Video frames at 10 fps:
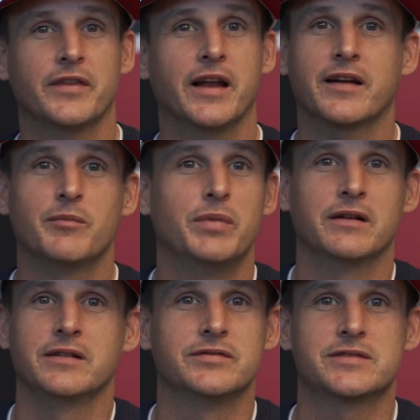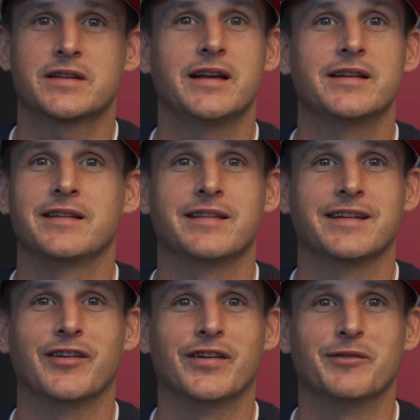that I could barely even skate
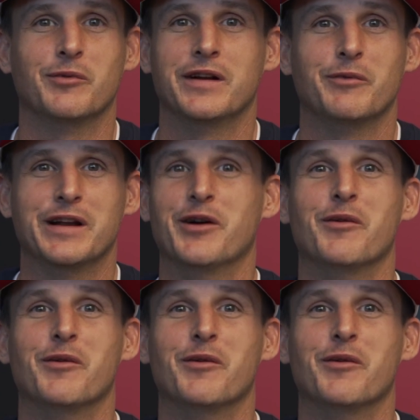anything on it when, when it